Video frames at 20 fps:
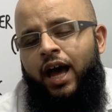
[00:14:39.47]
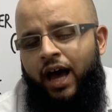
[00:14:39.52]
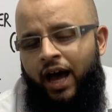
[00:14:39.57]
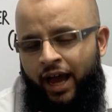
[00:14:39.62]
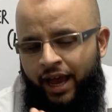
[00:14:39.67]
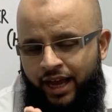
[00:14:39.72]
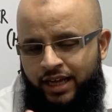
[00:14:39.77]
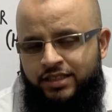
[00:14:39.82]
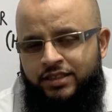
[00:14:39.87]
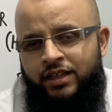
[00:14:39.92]

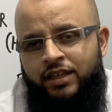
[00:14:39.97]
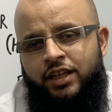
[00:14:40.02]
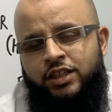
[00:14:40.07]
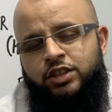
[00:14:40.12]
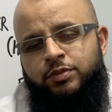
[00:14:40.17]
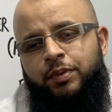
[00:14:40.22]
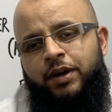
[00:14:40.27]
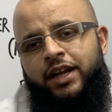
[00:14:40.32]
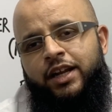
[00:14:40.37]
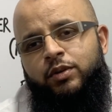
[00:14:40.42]
I ask Allah
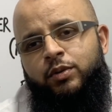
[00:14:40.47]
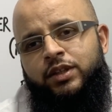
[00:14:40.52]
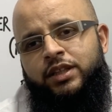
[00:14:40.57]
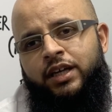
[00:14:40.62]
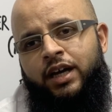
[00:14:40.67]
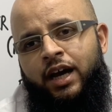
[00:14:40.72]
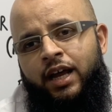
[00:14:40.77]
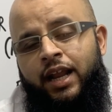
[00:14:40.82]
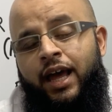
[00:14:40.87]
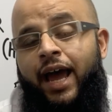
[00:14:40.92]
subhanahu wa
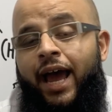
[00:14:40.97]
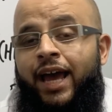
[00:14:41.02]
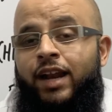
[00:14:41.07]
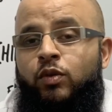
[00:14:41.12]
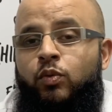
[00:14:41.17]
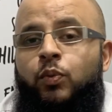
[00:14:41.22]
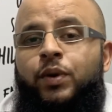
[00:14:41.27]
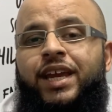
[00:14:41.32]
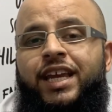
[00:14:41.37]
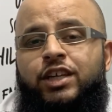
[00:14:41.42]
ta'ala
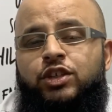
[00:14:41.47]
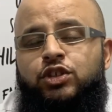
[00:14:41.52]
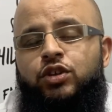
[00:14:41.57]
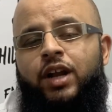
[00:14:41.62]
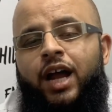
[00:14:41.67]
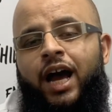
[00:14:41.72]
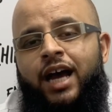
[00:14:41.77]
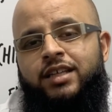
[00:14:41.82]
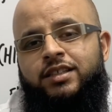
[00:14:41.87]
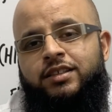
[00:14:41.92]
and we
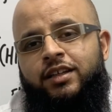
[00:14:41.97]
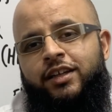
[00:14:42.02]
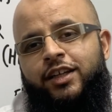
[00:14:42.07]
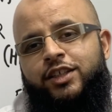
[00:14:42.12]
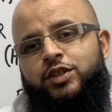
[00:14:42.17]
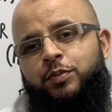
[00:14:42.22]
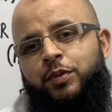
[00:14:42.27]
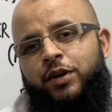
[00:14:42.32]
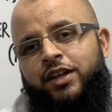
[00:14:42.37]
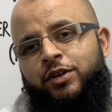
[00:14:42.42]
should ask Allah
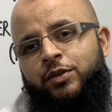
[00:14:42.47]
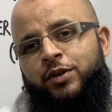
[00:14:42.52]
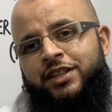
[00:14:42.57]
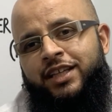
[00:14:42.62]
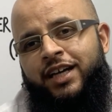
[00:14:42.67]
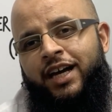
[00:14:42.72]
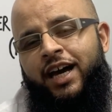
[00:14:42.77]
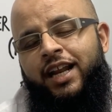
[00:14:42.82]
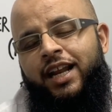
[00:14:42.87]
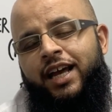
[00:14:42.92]
subhanahu wa
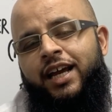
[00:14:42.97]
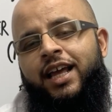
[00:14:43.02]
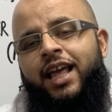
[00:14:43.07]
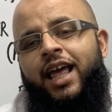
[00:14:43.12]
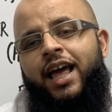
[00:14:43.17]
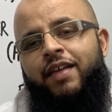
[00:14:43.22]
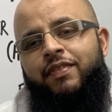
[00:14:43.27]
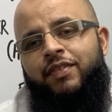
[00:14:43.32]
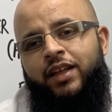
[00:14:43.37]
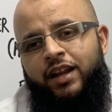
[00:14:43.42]
ta'ala
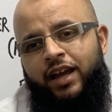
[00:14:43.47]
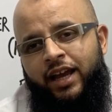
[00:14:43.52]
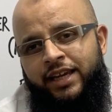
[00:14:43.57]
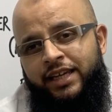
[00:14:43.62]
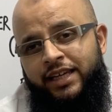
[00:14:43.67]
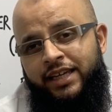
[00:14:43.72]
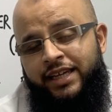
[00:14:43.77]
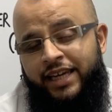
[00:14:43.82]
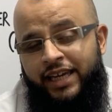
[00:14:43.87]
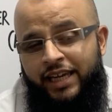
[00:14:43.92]
that
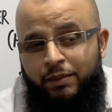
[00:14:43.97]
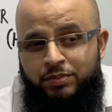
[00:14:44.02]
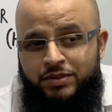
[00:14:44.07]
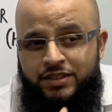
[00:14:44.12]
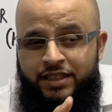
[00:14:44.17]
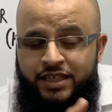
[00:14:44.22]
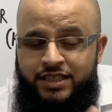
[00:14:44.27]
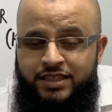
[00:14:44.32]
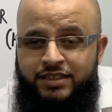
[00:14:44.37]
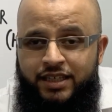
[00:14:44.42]
He keeps
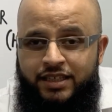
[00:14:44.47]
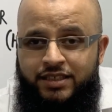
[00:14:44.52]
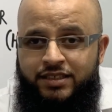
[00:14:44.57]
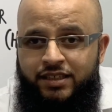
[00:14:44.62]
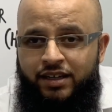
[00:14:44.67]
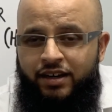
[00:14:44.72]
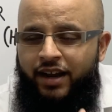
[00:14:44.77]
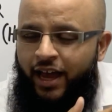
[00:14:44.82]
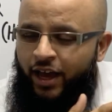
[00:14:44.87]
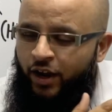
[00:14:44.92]
this
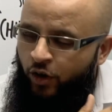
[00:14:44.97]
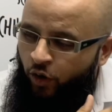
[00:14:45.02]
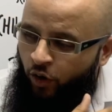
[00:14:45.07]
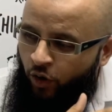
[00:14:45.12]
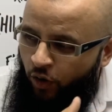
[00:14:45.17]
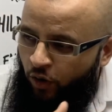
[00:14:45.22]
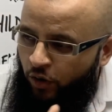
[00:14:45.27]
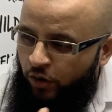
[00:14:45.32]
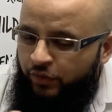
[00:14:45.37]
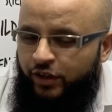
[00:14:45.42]
sister and
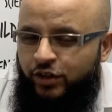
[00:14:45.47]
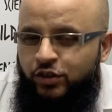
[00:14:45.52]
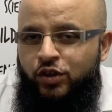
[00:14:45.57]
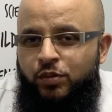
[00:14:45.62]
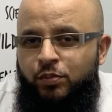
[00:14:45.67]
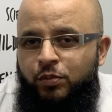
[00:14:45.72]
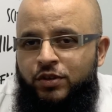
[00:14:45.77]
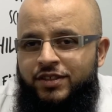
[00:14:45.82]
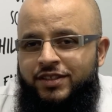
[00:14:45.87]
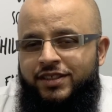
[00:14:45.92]
all of the
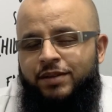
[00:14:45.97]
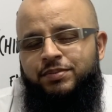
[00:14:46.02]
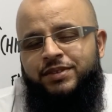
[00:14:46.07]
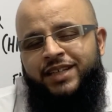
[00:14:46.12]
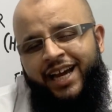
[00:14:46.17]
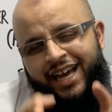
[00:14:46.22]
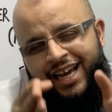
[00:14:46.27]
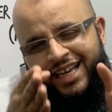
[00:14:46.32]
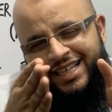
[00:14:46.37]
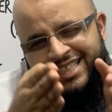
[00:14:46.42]
new Muslims
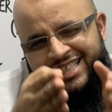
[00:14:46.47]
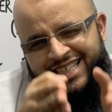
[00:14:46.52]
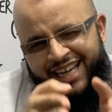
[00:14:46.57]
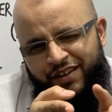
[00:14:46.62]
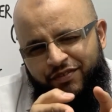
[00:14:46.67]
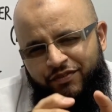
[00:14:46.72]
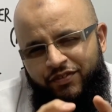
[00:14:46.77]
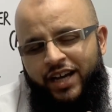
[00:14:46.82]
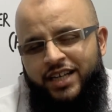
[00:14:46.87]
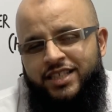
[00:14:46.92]

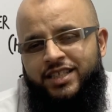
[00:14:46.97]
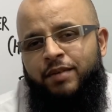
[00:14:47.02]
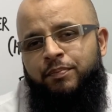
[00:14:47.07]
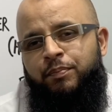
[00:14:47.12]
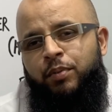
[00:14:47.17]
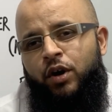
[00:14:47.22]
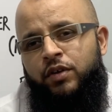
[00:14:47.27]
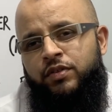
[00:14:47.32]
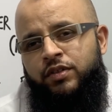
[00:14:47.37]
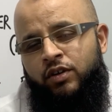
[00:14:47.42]
steadfast
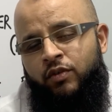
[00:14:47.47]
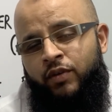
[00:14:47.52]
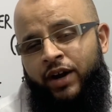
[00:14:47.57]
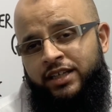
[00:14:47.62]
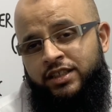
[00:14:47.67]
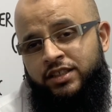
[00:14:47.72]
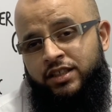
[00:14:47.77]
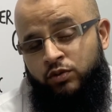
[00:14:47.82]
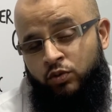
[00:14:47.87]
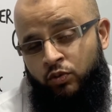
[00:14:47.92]
upon the
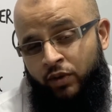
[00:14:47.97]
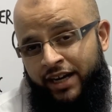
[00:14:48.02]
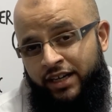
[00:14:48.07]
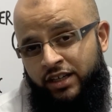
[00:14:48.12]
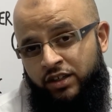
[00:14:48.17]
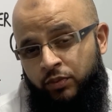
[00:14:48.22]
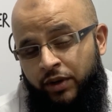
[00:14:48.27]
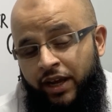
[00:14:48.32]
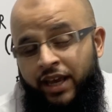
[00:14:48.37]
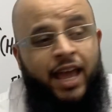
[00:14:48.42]
right
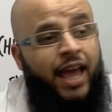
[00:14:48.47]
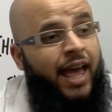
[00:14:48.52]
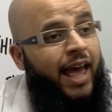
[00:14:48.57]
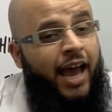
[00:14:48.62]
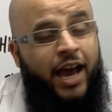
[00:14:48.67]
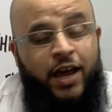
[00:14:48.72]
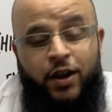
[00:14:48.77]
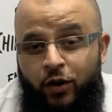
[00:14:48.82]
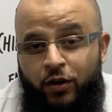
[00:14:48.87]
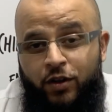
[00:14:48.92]
right way
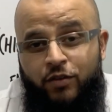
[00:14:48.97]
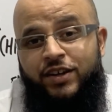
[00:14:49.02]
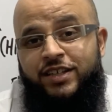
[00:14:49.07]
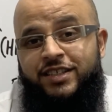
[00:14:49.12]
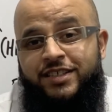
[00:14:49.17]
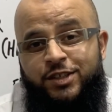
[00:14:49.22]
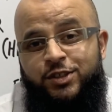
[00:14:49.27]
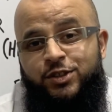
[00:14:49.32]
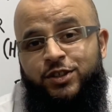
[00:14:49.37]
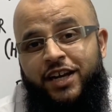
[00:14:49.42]
and all of
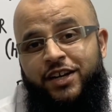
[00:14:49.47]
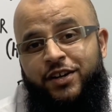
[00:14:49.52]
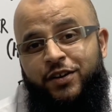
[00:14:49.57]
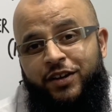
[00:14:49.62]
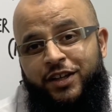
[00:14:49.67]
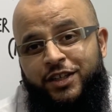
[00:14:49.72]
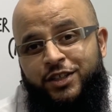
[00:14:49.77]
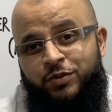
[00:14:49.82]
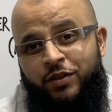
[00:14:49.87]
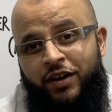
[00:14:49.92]
us in
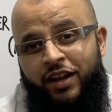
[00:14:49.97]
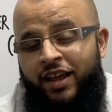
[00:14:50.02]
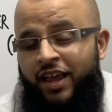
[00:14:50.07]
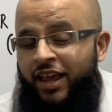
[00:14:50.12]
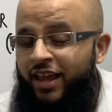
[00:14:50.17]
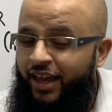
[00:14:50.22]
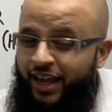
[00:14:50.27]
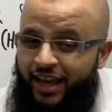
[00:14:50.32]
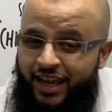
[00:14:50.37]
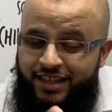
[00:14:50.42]
general as well.
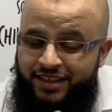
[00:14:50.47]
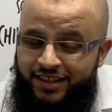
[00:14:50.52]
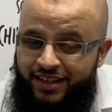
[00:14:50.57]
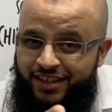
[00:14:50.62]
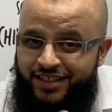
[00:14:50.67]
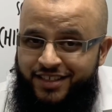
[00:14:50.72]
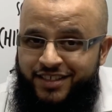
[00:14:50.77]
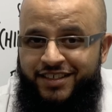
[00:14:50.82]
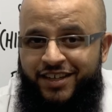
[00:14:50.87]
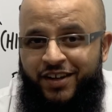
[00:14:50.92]

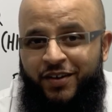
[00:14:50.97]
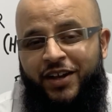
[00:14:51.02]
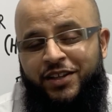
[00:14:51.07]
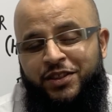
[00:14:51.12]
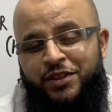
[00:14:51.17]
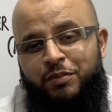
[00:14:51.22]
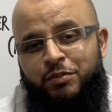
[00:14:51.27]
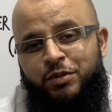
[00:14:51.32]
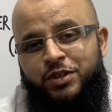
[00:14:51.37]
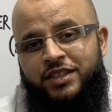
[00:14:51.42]

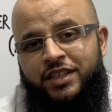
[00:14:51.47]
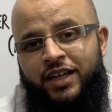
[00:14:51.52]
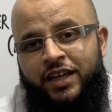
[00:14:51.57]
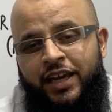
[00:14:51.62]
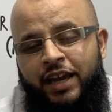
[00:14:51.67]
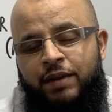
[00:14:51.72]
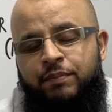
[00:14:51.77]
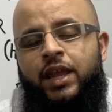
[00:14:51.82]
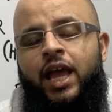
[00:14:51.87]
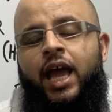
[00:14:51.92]

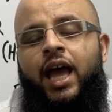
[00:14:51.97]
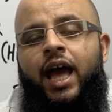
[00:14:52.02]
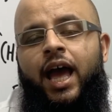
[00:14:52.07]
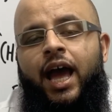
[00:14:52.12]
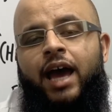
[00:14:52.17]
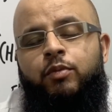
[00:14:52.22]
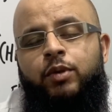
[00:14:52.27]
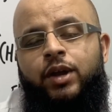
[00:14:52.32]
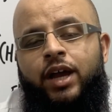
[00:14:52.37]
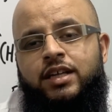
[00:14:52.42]
mustaqim
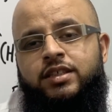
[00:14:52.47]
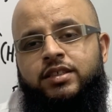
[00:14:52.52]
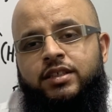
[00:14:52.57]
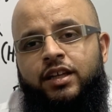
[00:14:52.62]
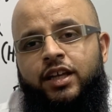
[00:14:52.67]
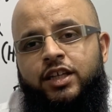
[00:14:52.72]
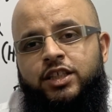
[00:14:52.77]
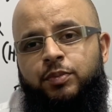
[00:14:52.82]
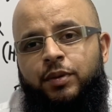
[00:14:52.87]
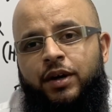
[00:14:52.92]
And we ask
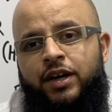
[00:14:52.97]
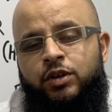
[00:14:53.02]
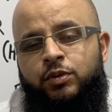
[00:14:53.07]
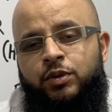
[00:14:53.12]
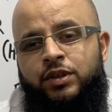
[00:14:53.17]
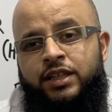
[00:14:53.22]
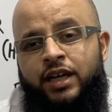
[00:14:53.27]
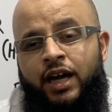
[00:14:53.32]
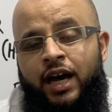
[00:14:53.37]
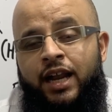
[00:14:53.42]
Allah subhanahu
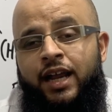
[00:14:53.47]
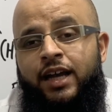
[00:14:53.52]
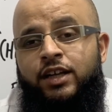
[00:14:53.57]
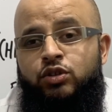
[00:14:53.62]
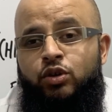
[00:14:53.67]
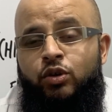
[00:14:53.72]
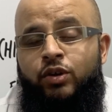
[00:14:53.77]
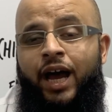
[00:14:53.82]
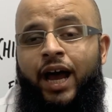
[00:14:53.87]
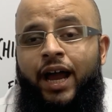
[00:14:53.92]
wa ta'ala
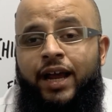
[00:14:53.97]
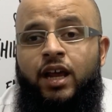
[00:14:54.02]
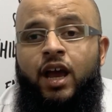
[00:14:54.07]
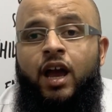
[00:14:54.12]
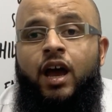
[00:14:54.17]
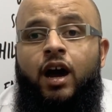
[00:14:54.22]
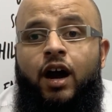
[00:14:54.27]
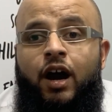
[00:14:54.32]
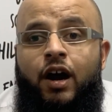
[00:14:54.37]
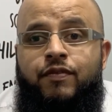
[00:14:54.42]
to guide
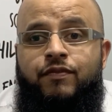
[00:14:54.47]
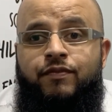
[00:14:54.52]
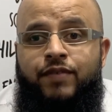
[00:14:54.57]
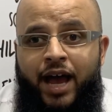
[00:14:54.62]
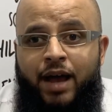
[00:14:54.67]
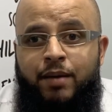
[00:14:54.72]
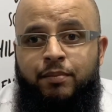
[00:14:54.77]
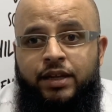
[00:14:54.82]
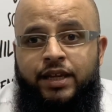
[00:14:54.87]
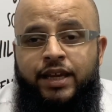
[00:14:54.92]
her
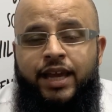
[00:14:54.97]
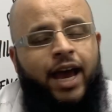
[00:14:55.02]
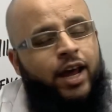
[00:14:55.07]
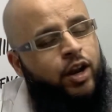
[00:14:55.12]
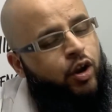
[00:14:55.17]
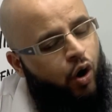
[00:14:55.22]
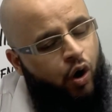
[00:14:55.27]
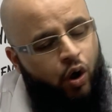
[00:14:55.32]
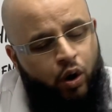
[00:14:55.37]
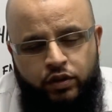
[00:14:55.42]
family
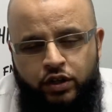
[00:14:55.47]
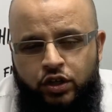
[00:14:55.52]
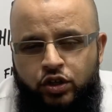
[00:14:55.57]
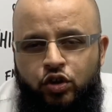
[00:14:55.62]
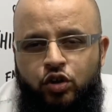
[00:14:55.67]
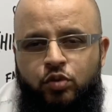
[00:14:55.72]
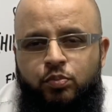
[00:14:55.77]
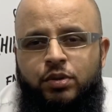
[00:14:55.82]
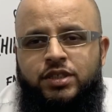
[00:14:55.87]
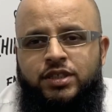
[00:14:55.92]
and all of the
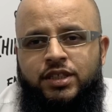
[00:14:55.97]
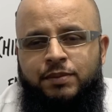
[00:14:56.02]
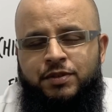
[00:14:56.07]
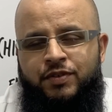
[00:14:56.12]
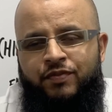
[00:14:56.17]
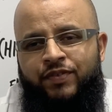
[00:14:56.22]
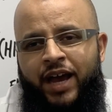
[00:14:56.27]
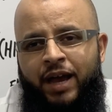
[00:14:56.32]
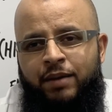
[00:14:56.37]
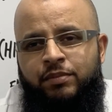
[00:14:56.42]
new Muslims
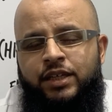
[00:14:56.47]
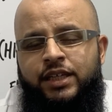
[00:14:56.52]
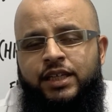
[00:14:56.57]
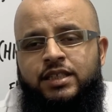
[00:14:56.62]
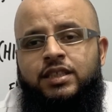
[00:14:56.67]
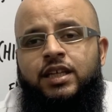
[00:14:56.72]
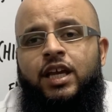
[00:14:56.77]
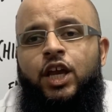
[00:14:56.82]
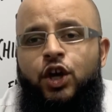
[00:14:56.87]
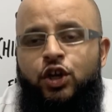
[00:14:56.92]

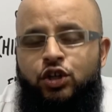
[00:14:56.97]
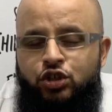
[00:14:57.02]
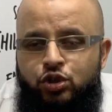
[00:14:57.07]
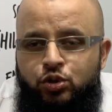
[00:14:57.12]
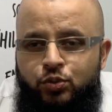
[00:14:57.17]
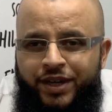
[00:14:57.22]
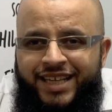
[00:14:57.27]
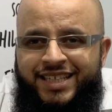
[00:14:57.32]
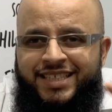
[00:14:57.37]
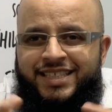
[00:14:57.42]
families
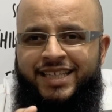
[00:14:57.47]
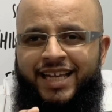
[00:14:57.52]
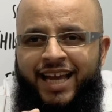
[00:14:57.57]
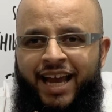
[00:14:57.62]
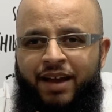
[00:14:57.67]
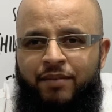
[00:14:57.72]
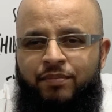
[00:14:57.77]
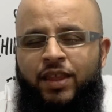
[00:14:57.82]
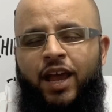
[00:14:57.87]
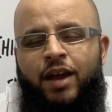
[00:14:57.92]
to
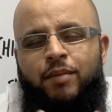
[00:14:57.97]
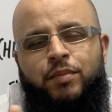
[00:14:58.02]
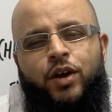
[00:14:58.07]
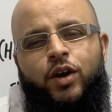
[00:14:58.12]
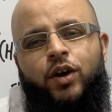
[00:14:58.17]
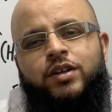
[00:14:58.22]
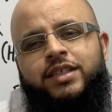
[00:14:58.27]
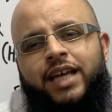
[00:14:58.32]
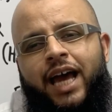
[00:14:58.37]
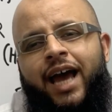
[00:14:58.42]
Islam
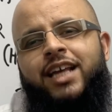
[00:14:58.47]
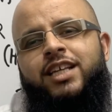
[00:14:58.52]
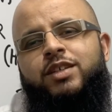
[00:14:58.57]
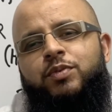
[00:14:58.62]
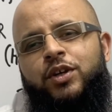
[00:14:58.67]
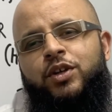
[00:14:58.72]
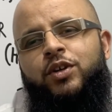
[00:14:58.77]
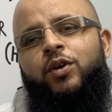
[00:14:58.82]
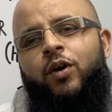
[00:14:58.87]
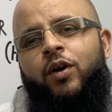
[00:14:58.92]
because as
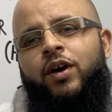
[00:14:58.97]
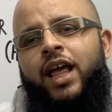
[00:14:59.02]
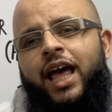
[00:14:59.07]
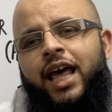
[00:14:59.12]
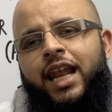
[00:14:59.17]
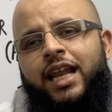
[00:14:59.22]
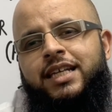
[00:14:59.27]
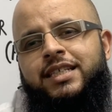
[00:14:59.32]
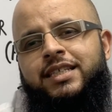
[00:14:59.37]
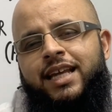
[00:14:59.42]
we know
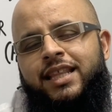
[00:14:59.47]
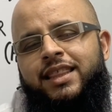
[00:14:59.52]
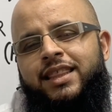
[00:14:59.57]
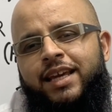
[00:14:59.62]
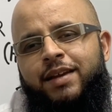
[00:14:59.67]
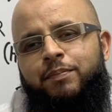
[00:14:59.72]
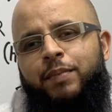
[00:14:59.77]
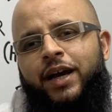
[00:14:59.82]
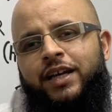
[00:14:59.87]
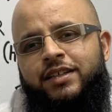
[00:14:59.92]
there's
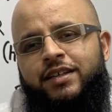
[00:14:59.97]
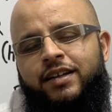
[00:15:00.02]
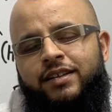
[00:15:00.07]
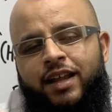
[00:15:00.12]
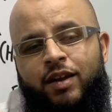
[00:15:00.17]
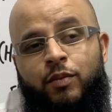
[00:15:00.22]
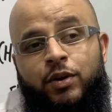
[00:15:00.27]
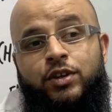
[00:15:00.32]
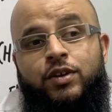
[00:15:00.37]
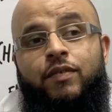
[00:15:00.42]
nothing better
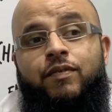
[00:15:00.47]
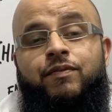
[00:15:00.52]
than when your